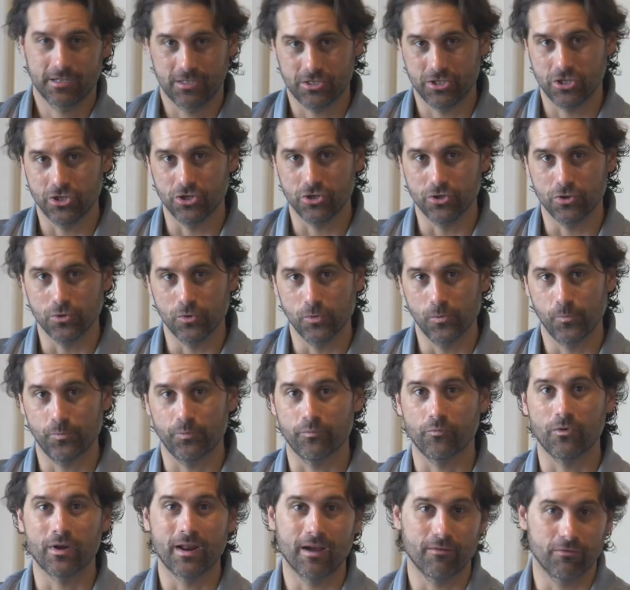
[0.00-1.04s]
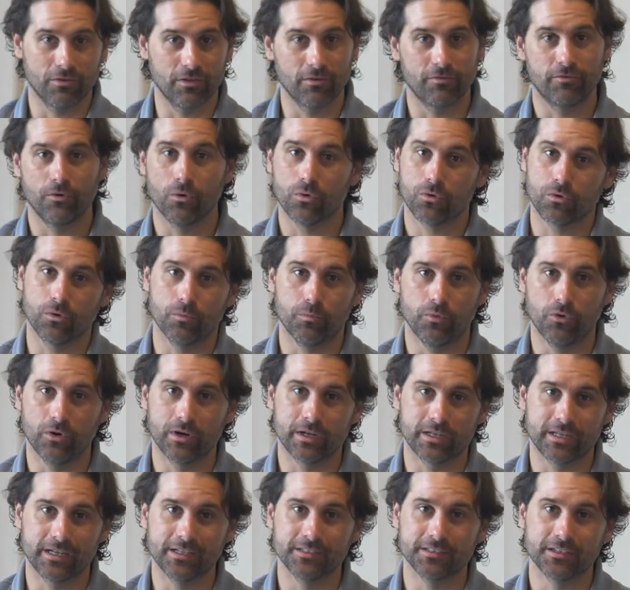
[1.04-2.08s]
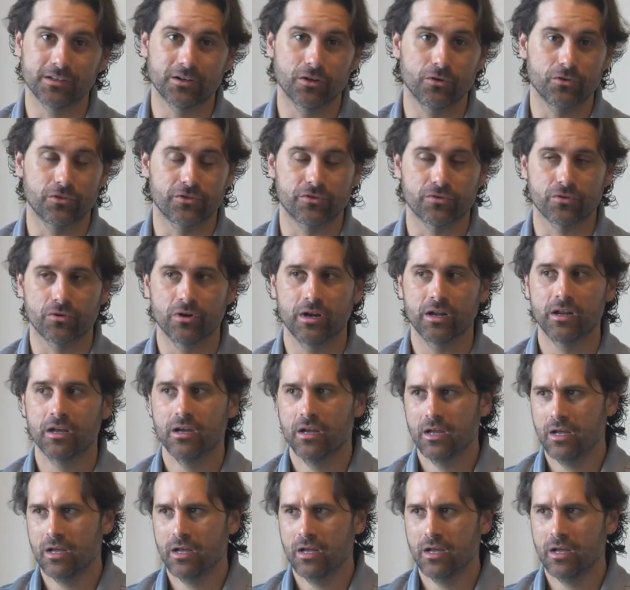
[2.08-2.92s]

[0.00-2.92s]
to whatever the focal point is and go through it.